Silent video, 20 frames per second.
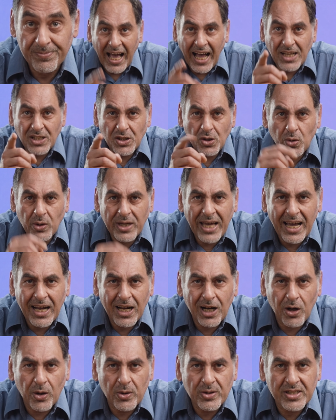As you get
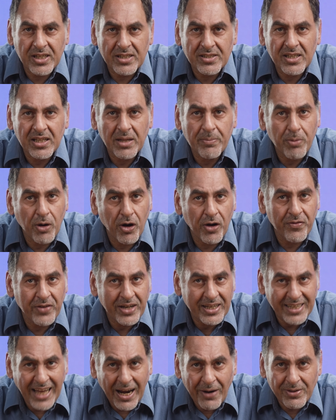closer to the
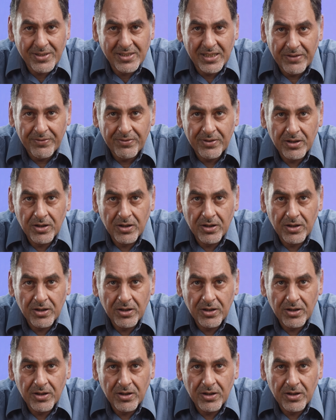perfect narrative,